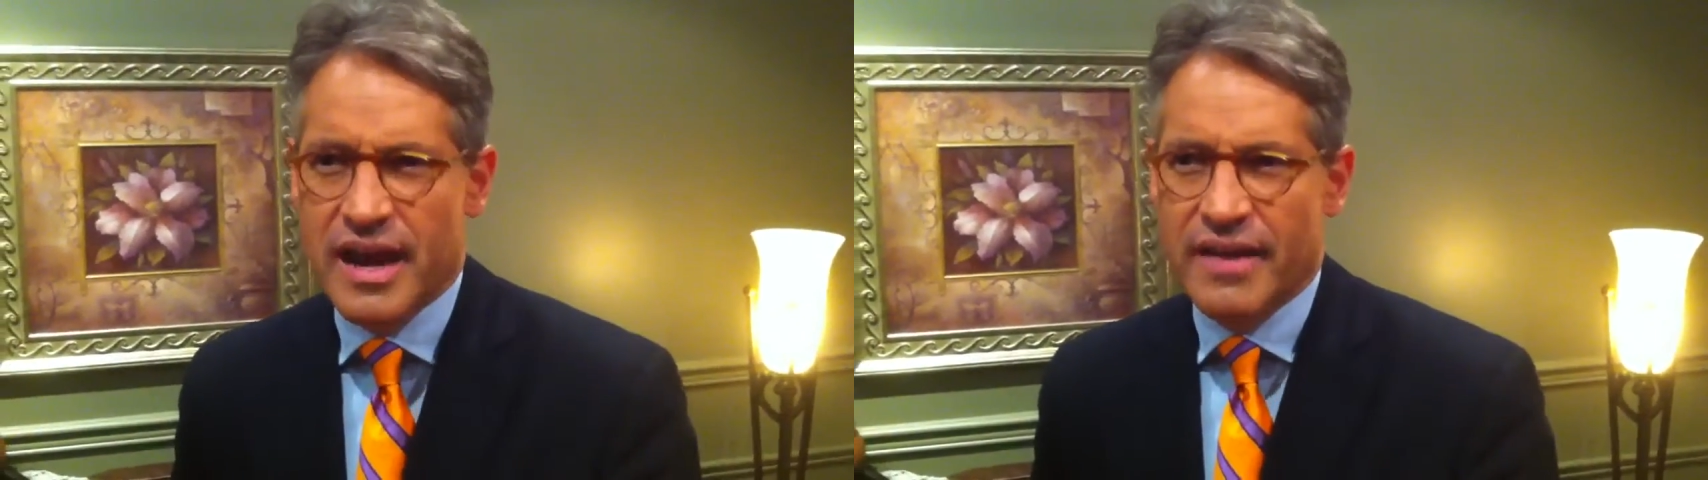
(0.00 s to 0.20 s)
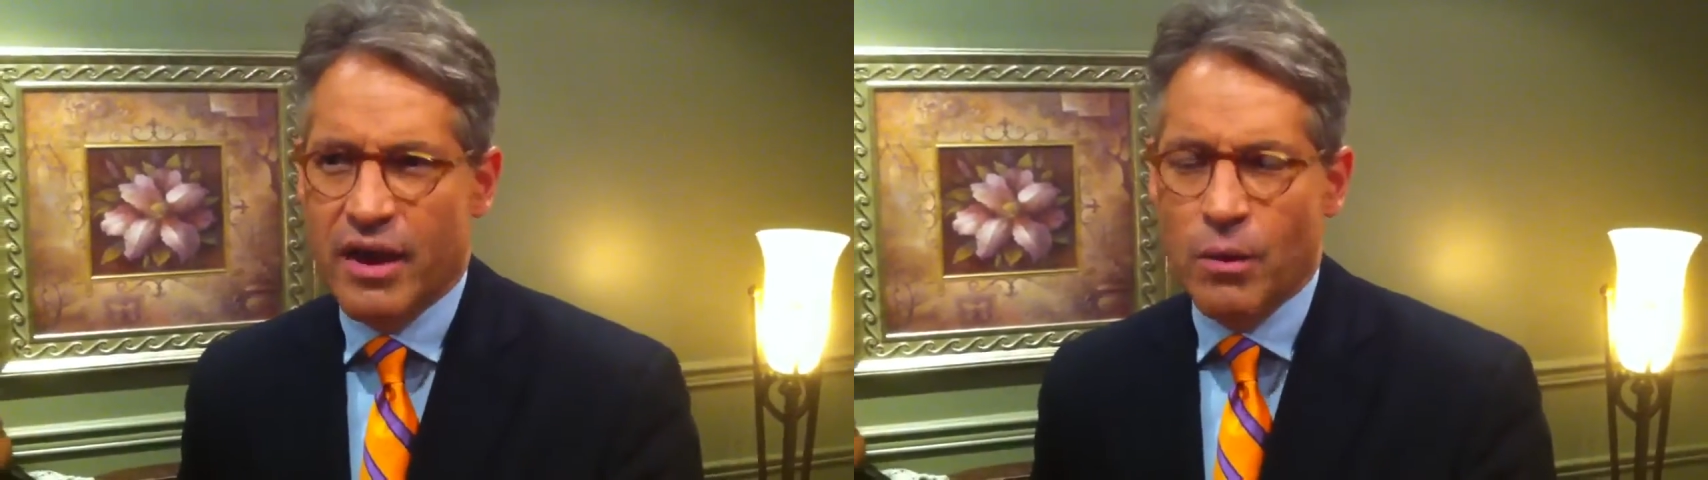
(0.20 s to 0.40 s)

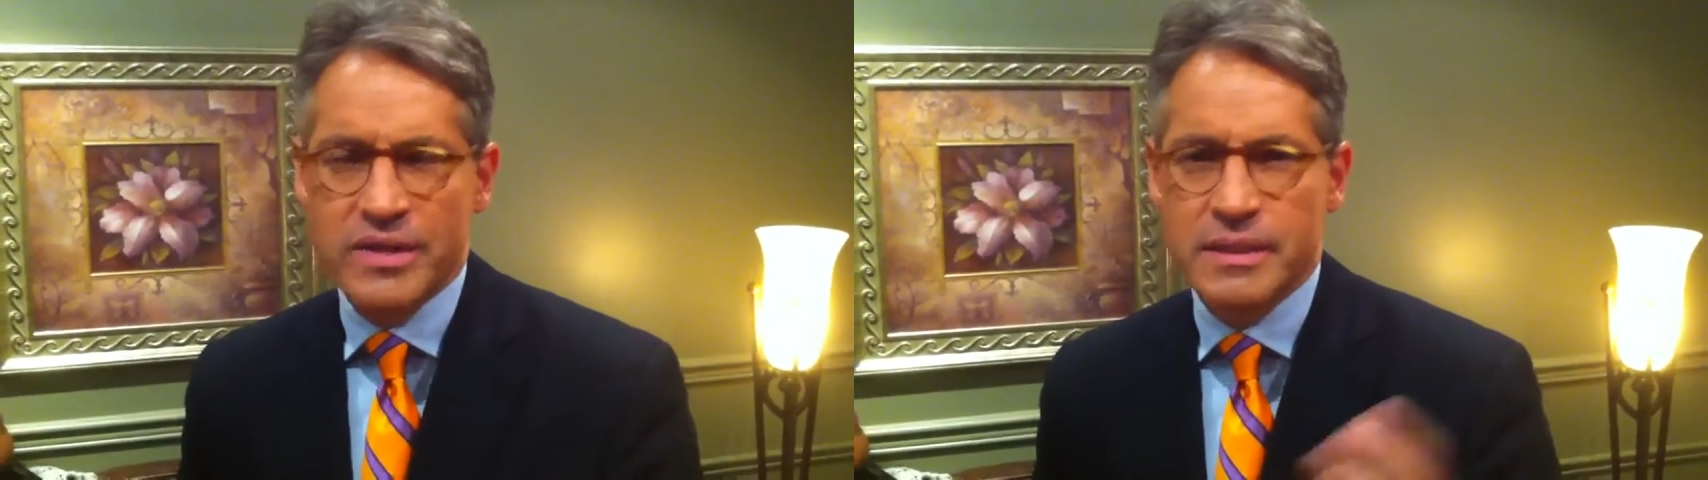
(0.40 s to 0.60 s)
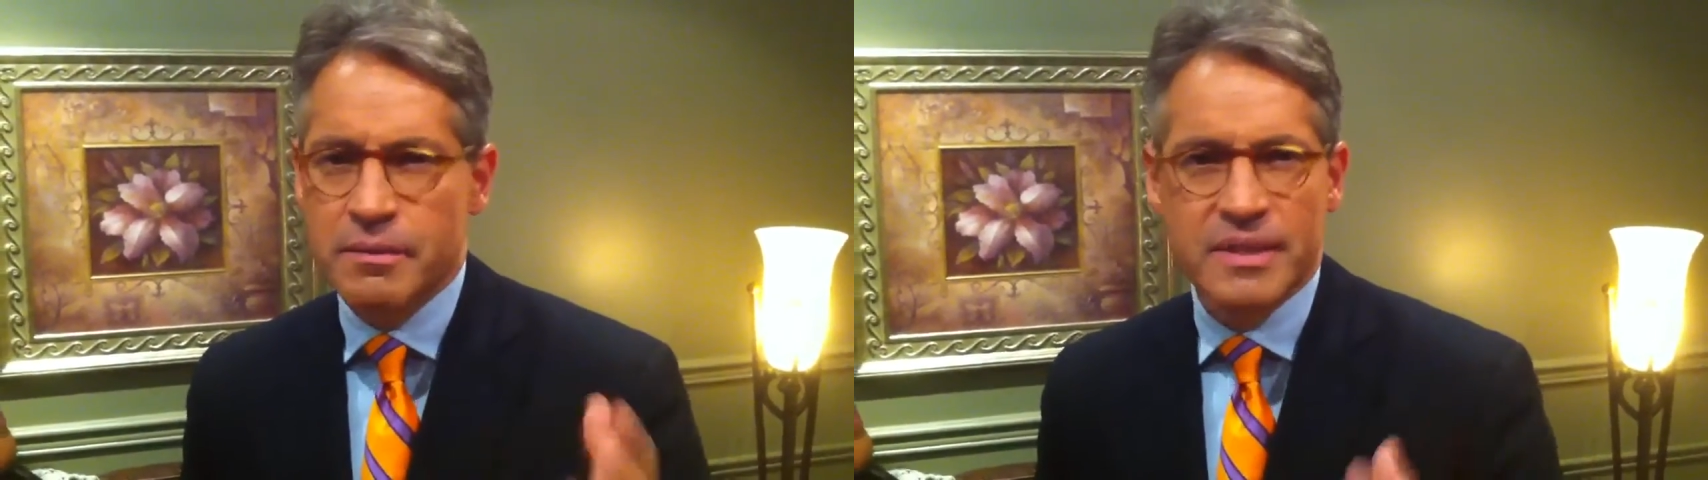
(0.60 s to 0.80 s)
and they
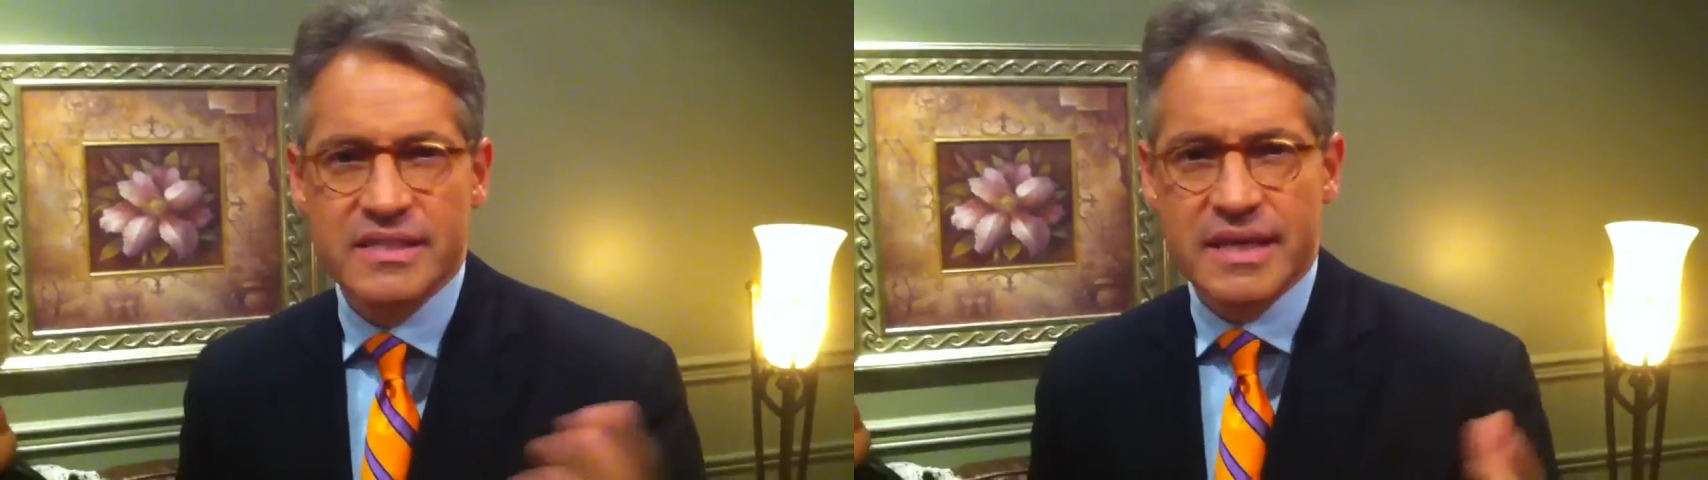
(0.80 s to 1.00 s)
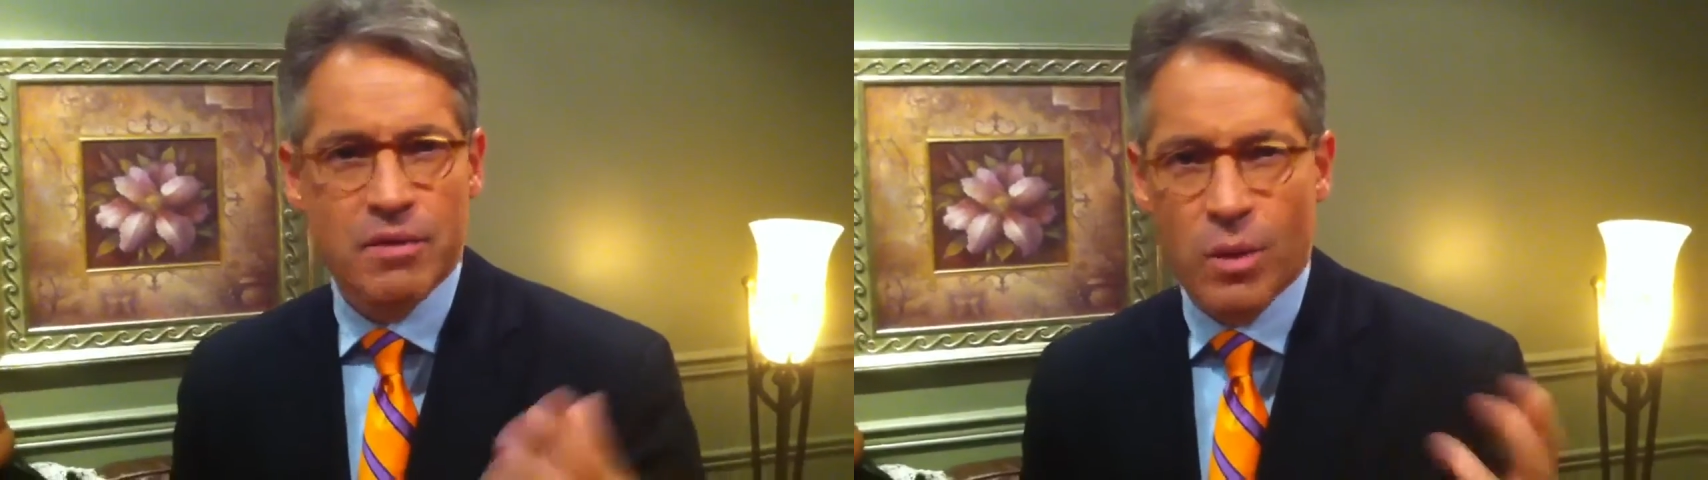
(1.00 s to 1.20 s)
always seem to be
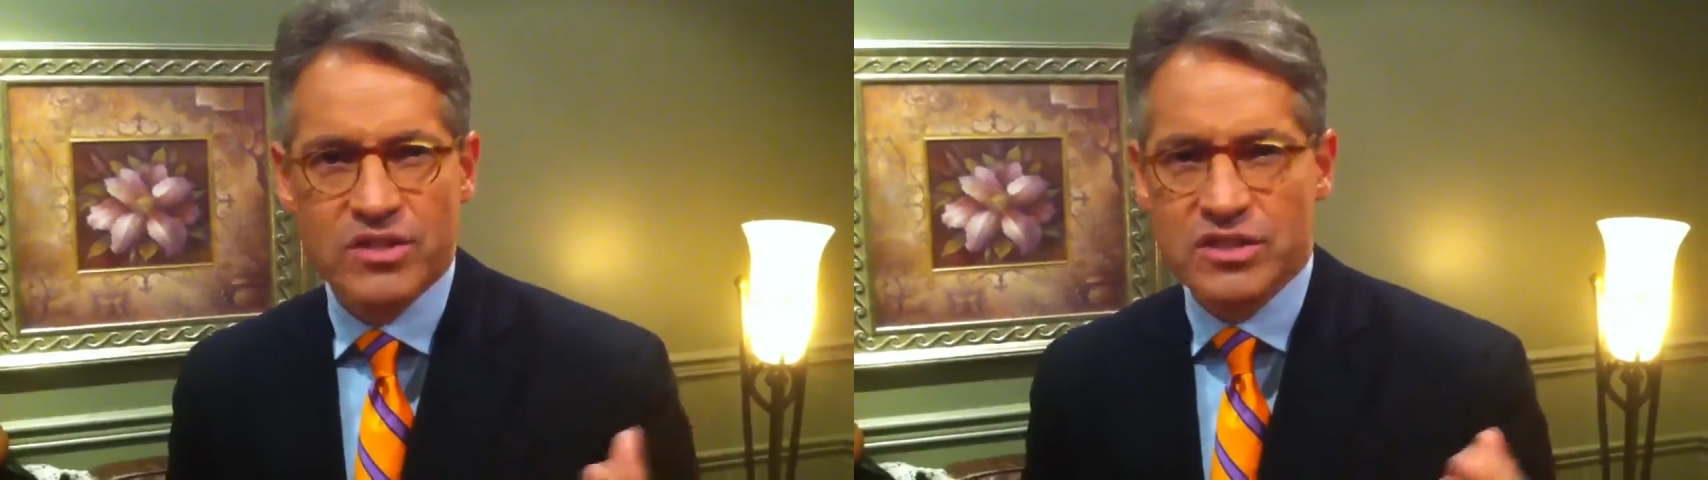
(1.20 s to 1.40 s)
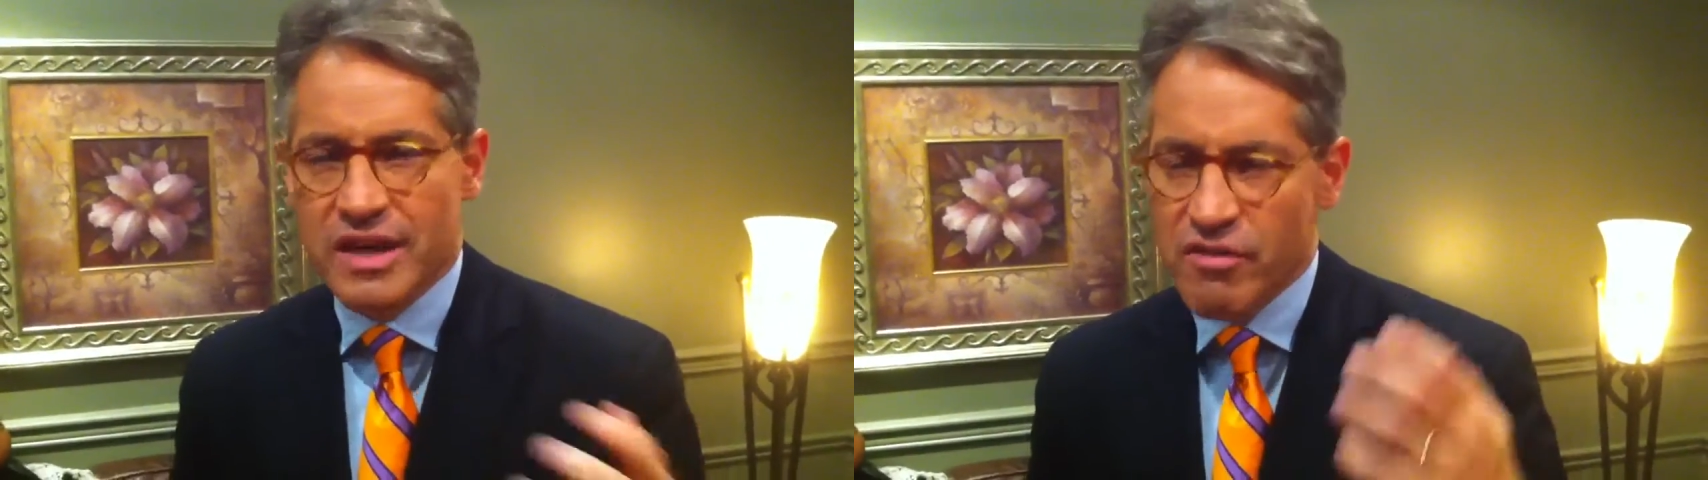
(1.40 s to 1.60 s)
the same questions.